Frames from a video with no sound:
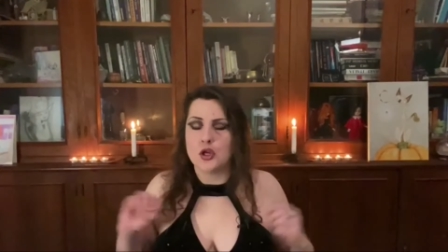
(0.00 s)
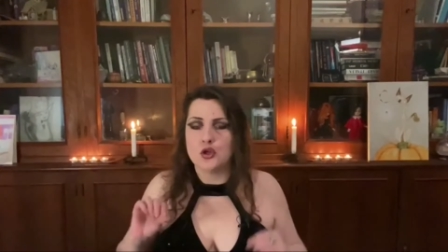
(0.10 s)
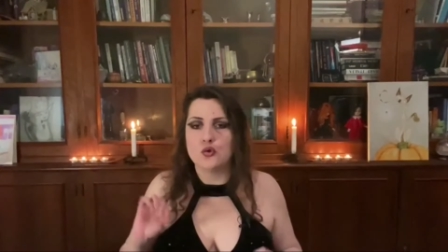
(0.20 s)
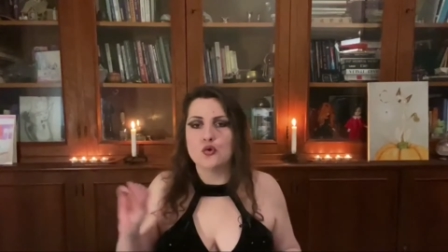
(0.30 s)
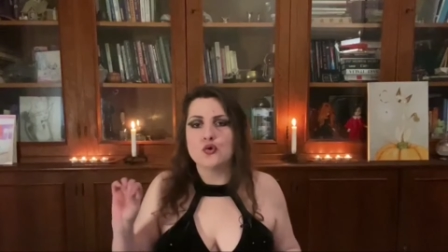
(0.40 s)

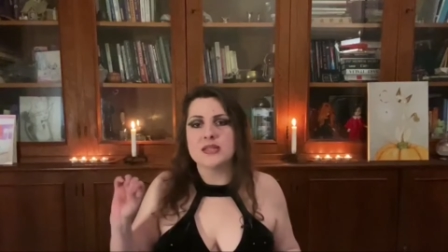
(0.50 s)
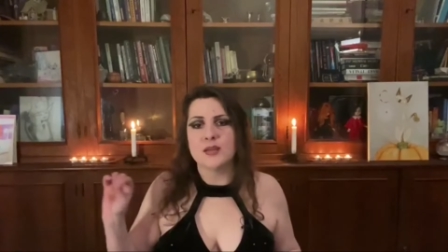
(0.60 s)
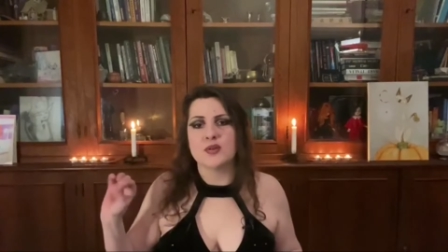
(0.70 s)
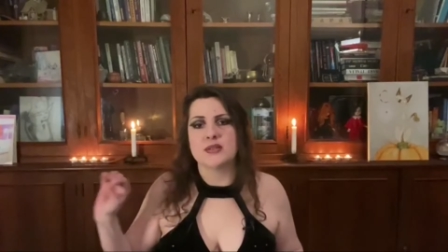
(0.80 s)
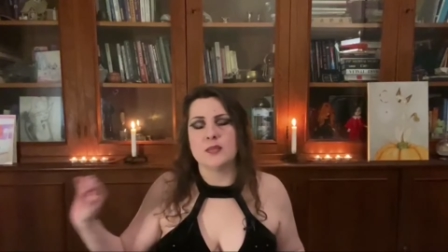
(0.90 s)
You lose
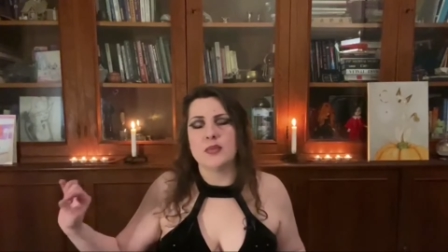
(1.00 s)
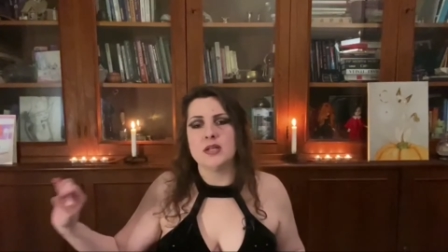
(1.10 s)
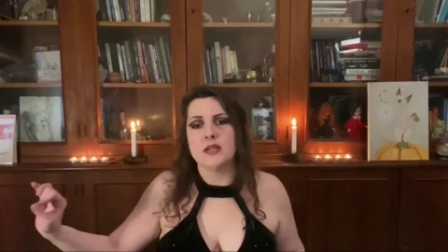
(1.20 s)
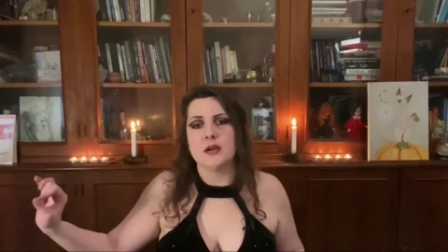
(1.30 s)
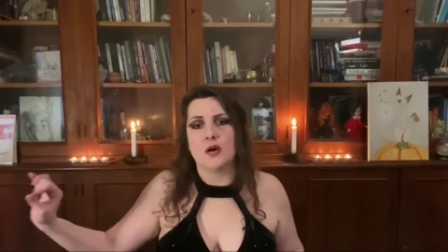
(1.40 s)
the
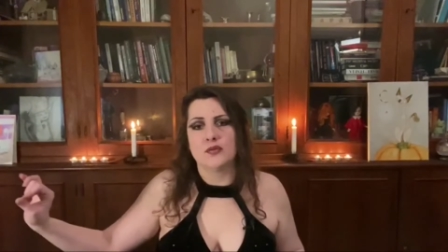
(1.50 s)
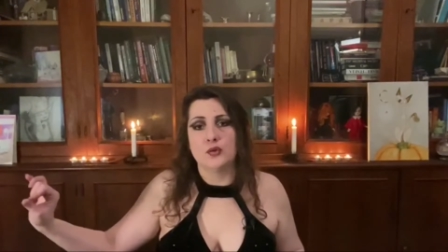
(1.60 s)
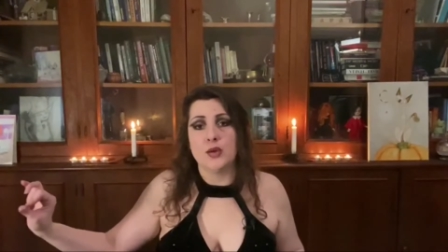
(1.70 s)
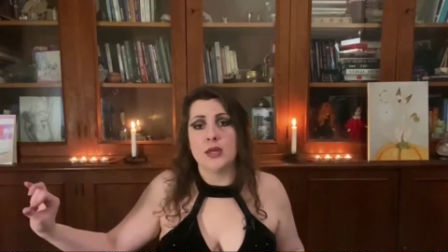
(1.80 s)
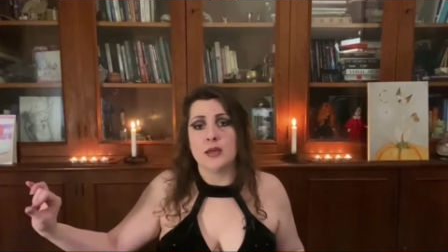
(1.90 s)
possibility of
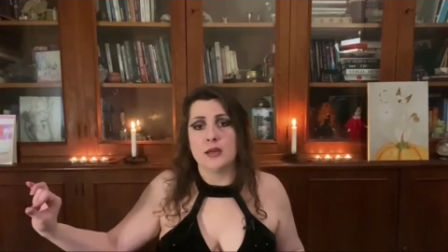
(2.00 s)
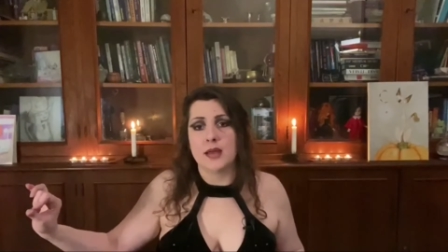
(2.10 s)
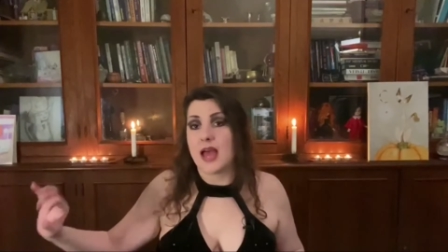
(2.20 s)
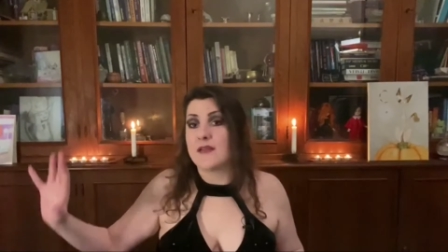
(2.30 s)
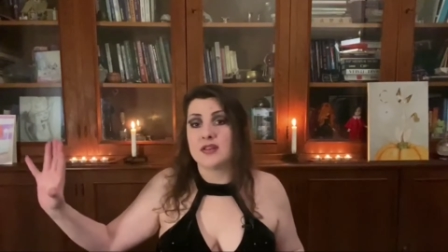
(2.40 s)
doing
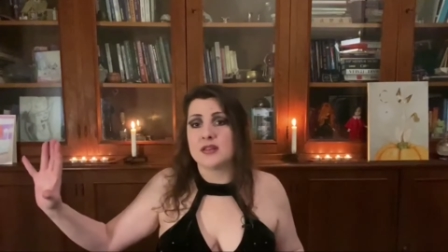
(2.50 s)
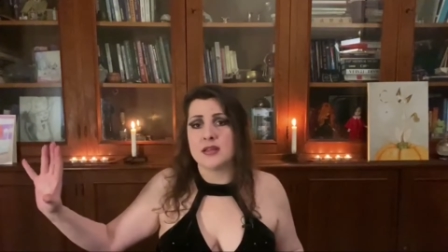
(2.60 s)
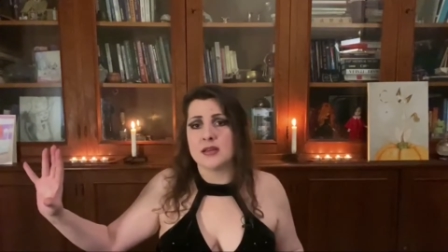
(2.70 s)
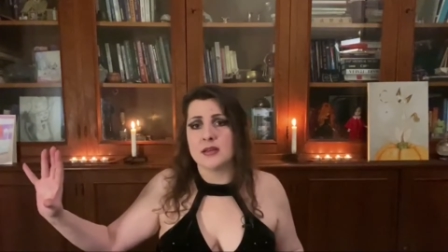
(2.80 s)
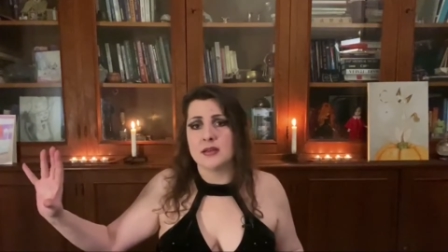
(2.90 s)

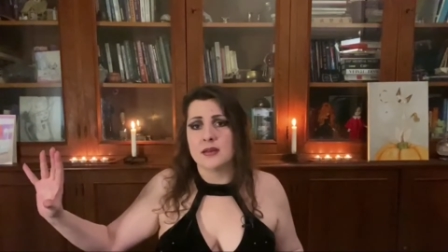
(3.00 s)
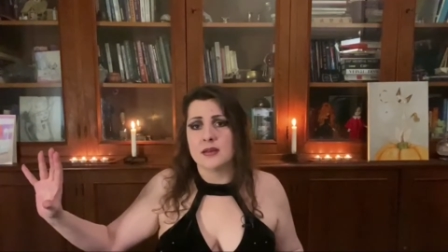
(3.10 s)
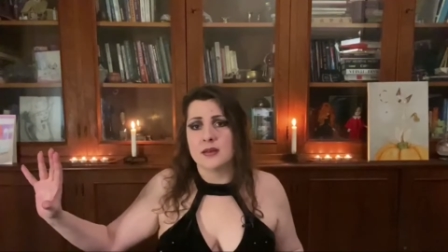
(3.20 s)
everything